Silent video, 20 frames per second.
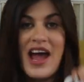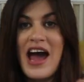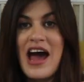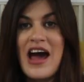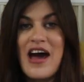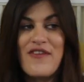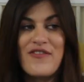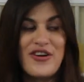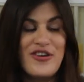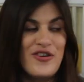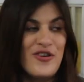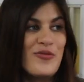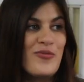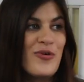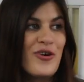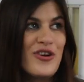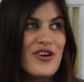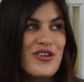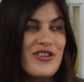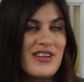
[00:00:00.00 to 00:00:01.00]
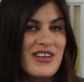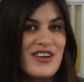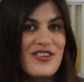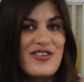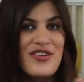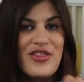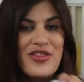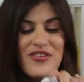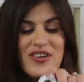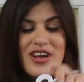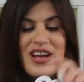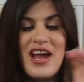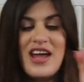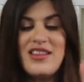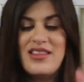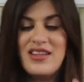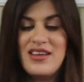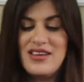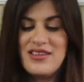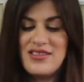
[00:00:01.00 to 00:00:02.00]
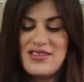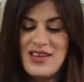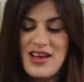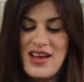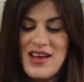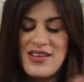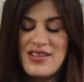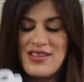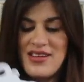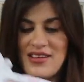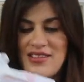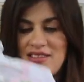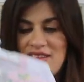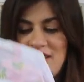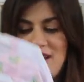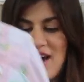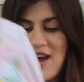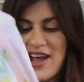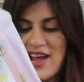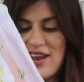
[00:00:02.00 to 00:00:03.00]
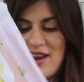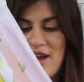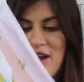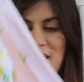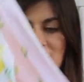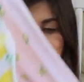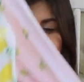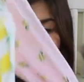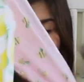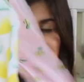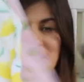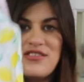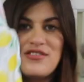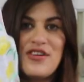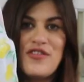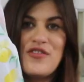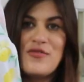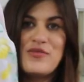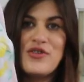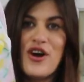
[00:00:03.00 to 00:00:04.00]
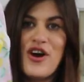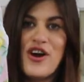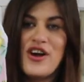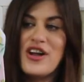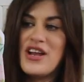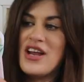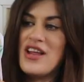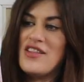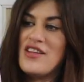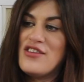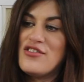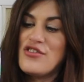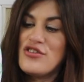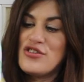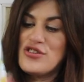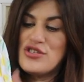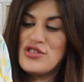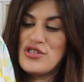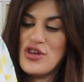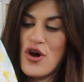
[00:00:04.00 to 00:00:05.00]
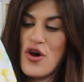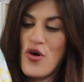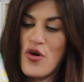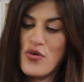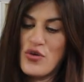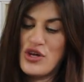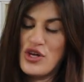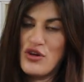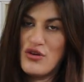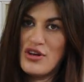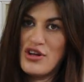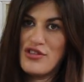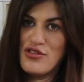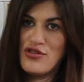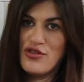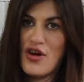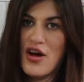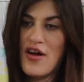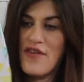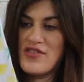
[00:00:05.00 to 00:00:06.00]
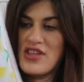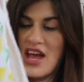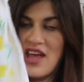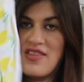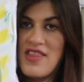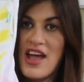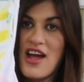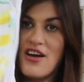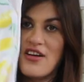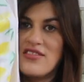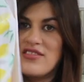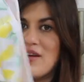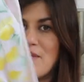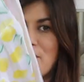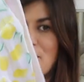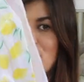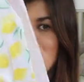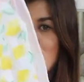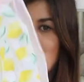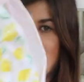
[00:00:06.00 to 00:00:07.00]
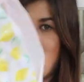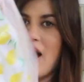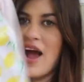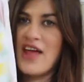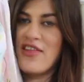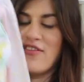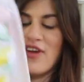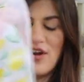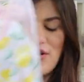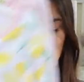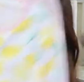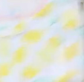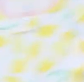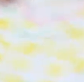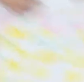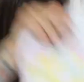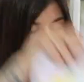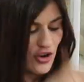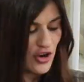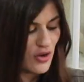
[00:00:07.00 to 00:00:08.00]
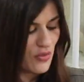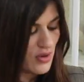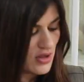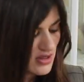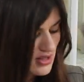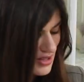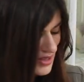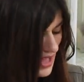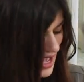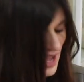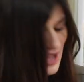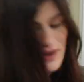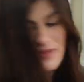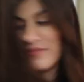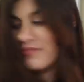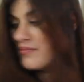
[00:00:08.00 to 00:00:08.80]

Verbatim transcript: have a newborn, a 0 to 3, and this 6 to 9, but these are from Target, and these are so cute and soft, and they are zippers, so highly recommend the Target ones in that.